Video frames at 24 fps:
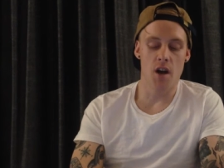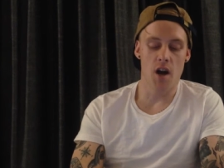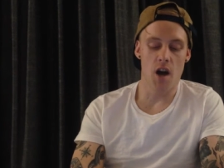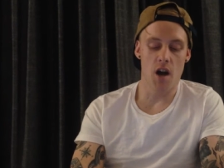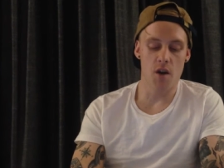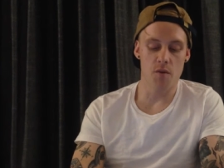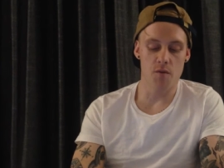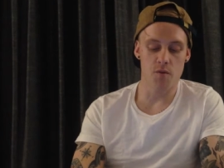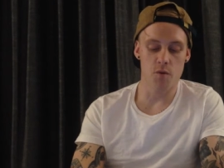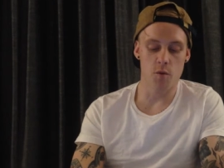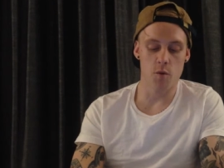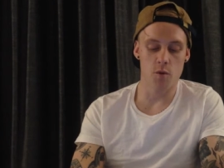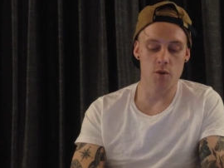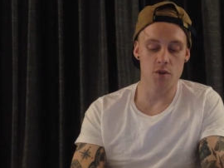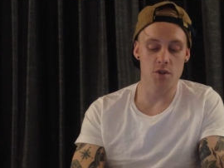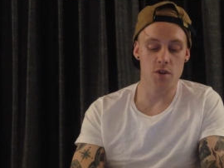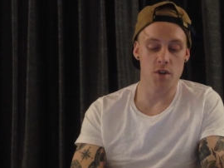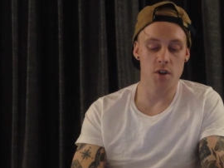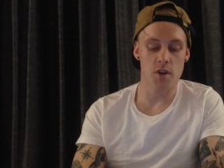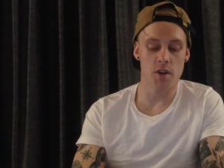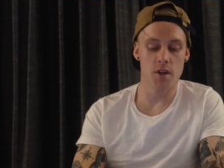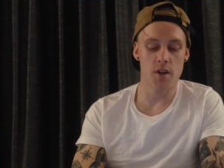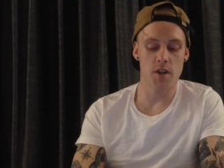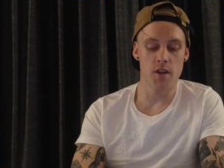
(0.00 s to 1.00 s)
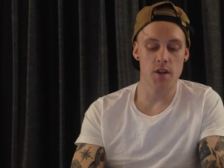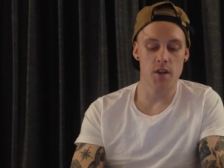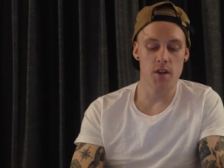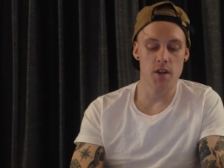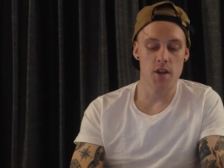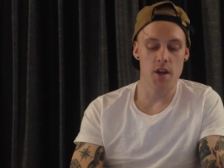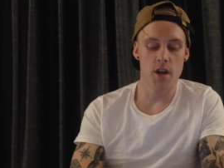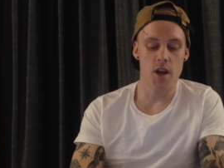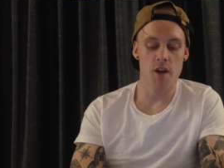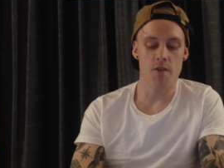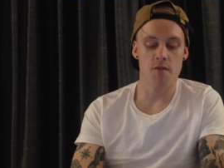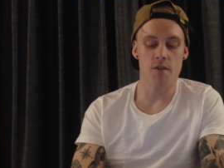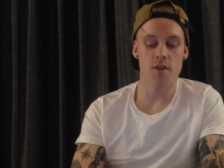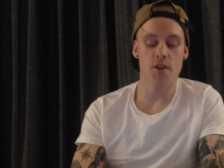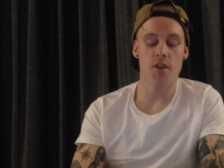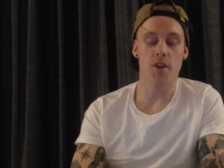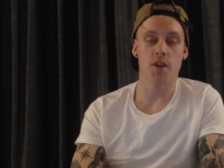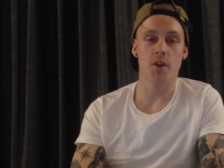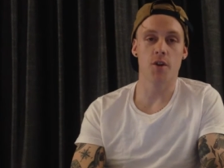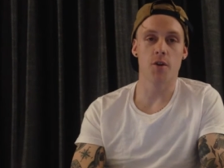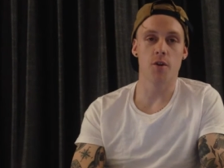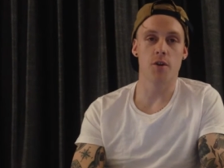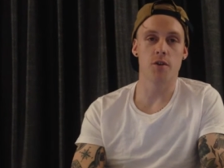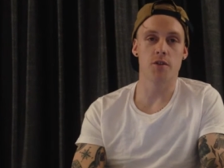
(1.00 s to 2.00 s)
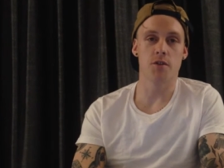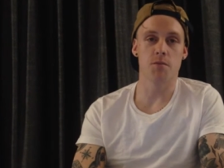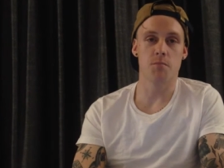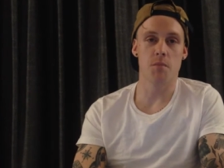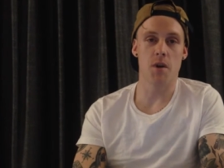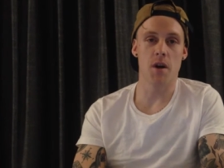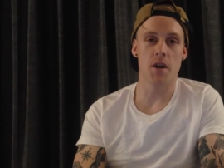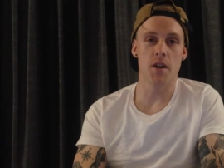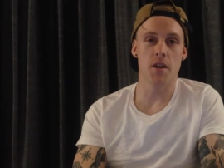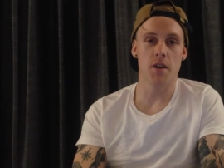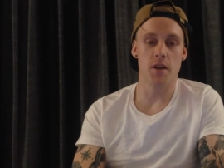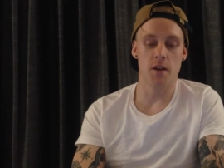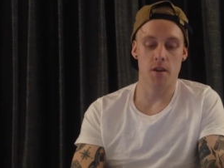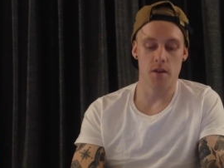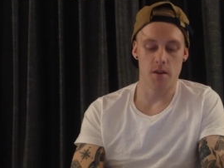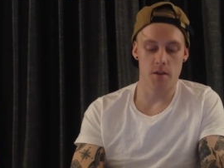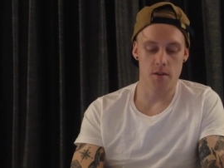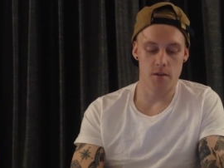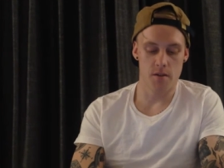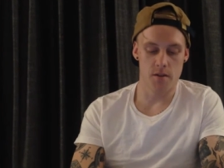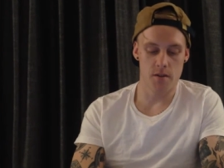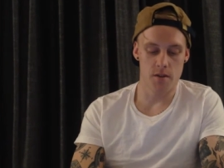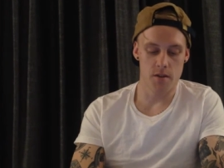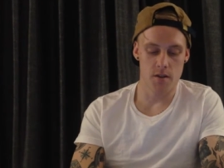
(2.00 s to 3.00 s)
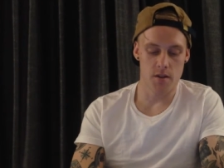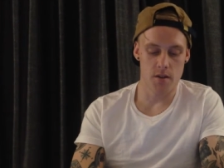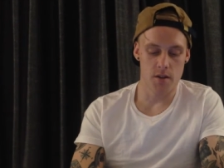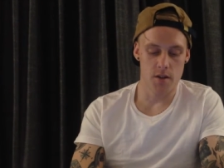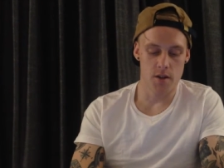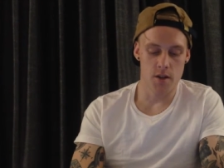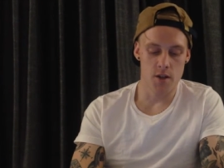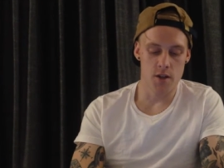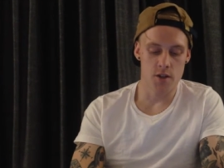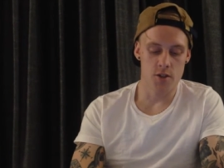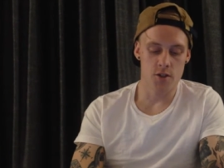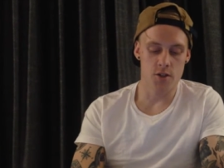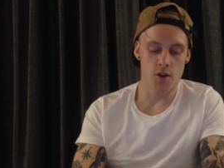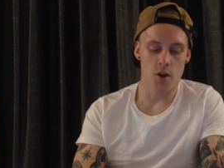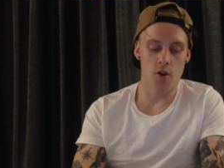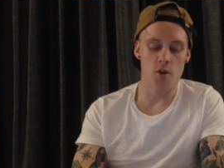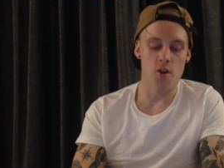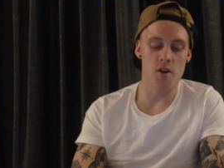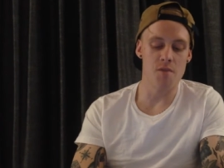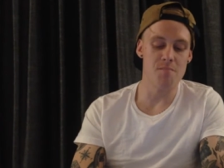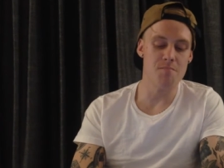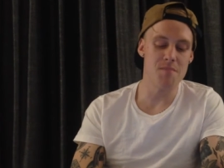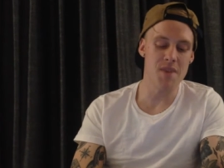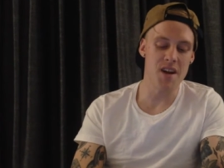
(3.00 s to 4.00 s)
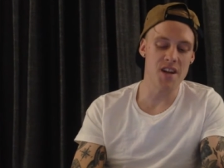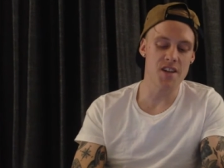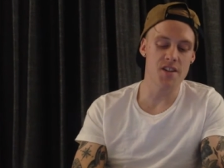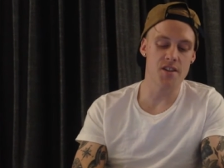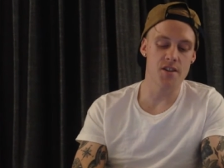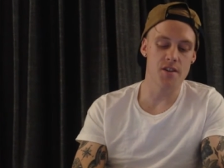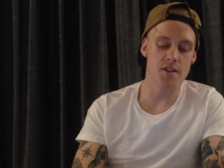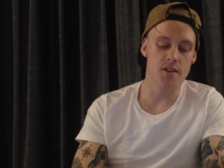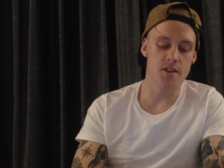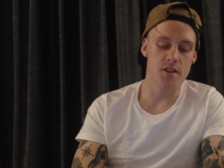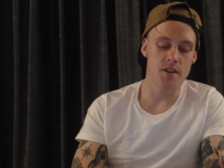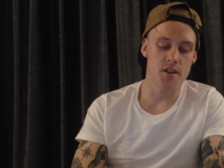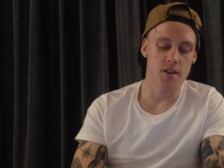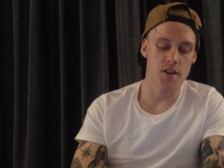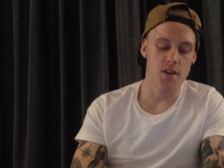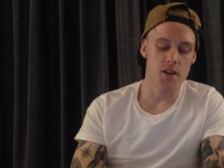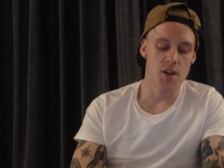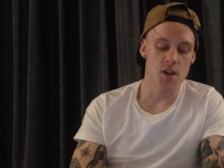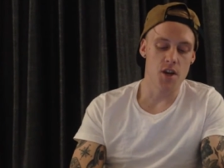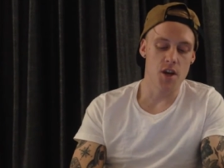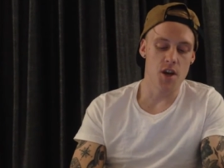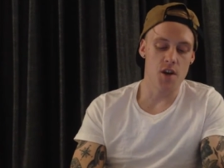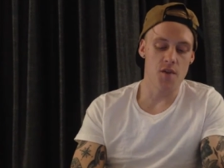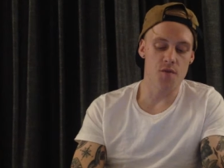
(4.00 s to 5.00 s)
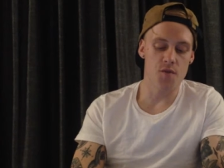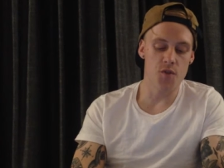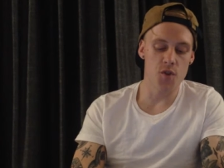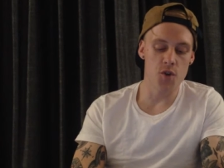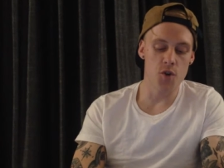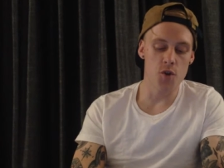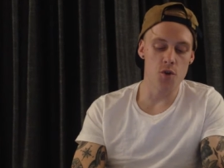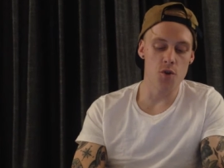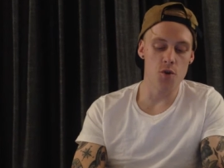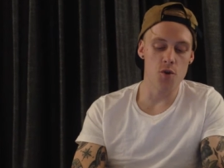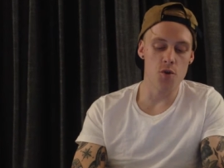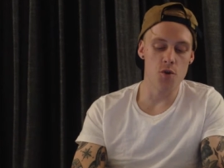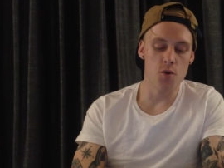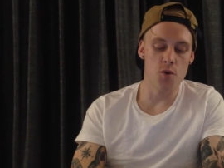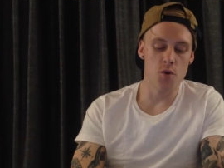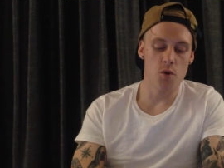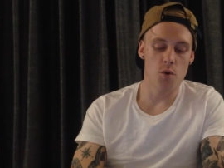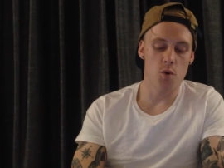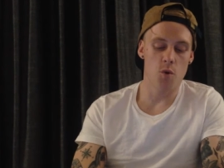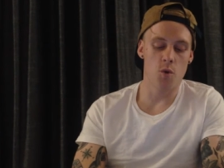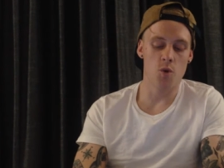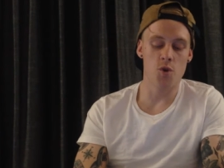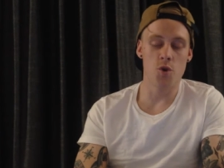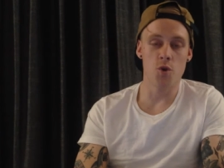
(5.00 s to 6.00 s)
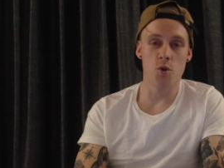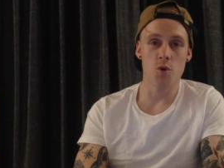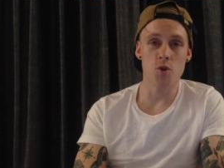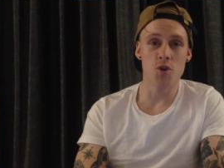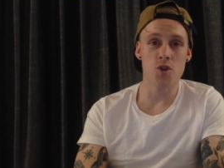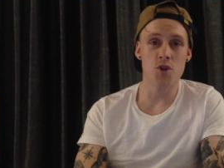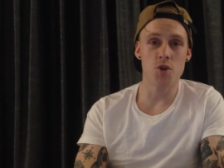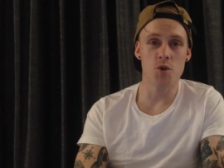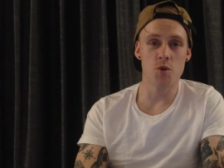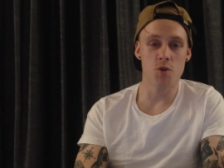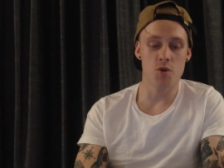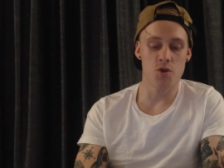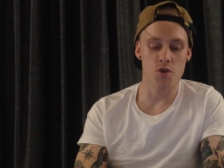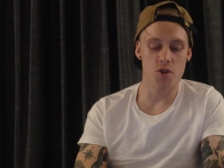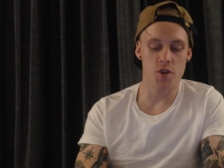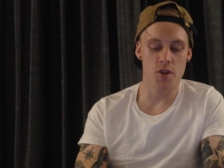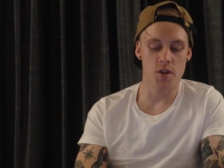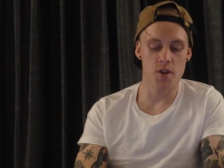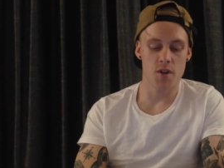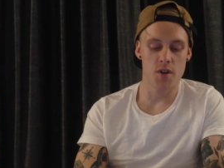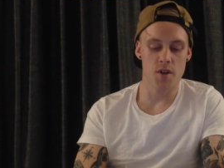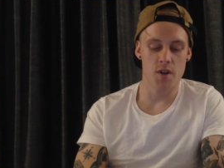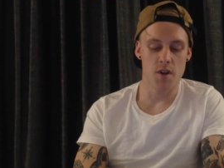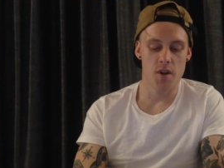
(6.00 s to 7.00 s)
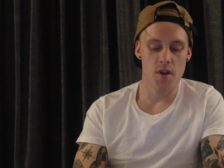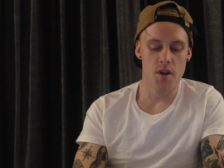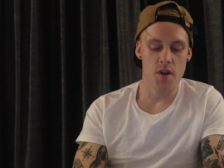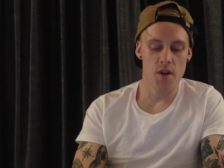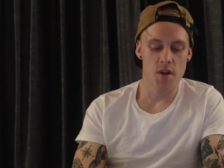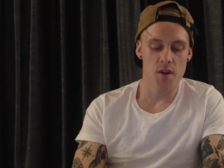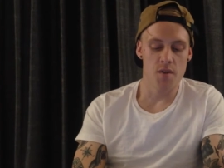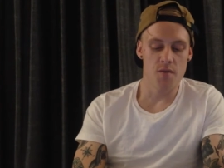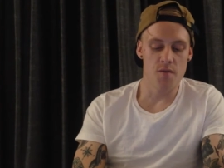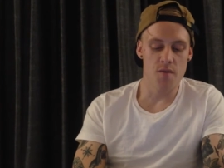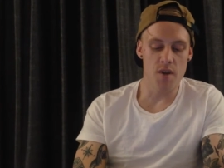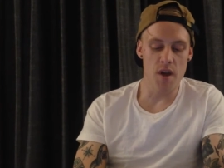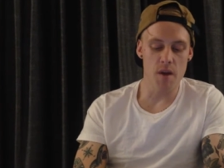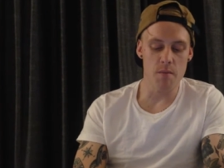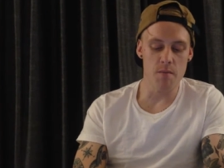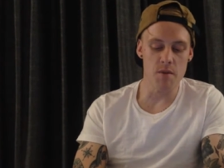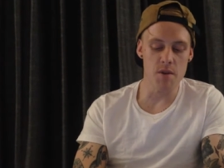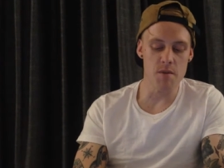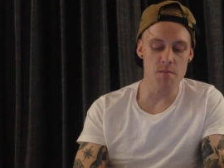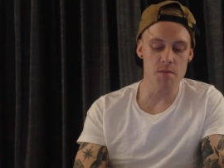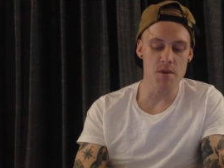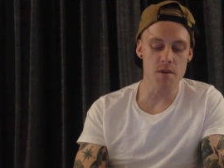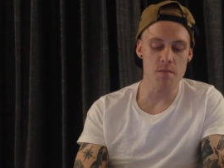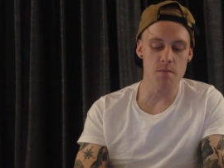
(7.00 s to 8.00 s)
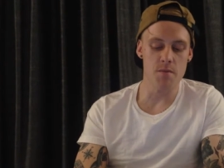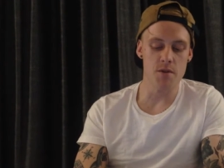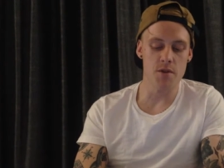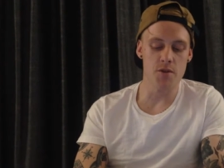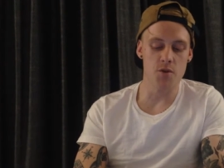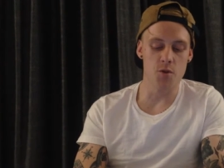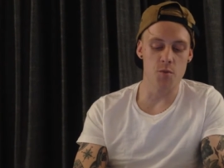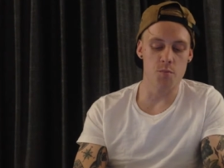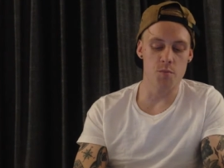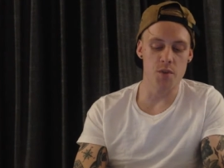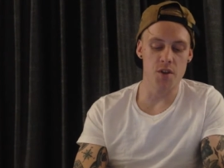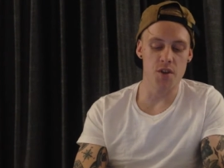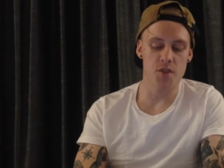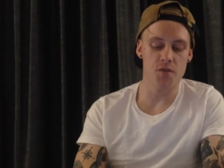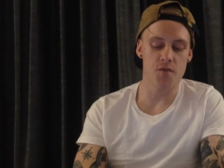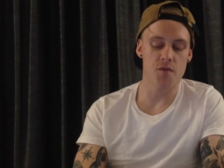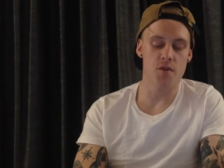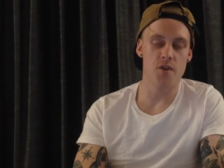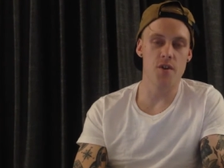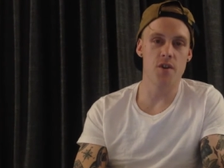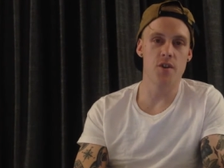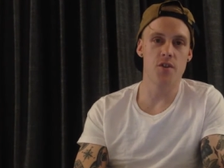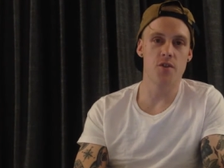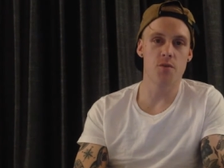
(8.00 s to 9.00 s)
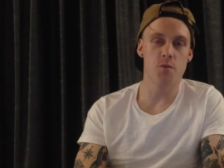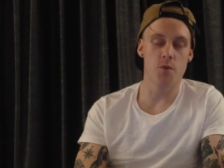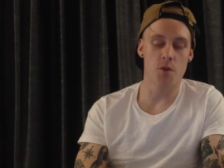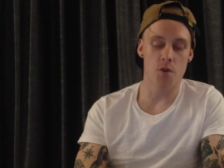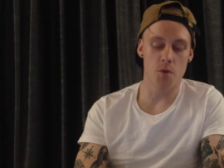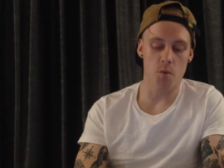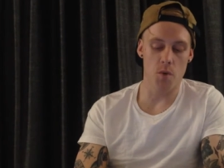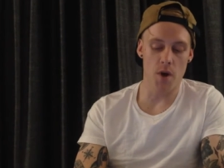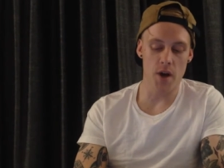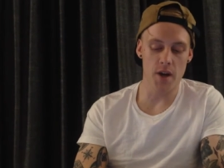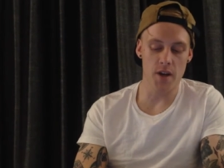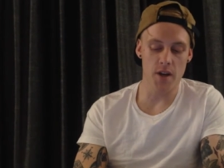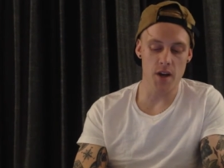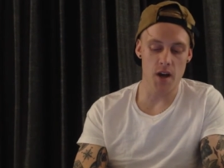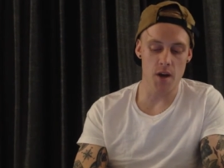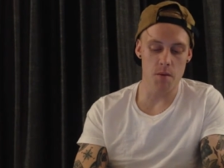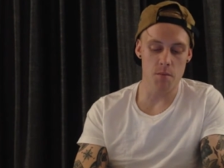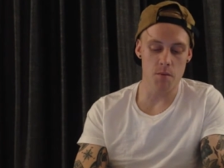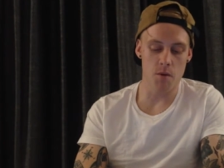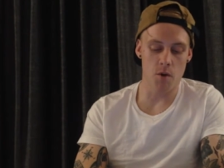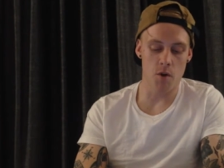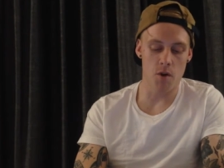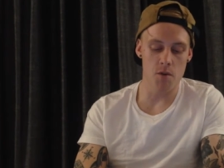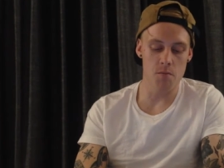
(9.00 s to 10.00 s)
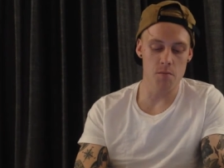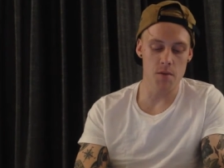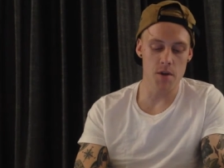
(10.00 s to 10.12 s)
Unfortunately, everything costs money. So imagine if you or your children Family members or best friends were to wake up like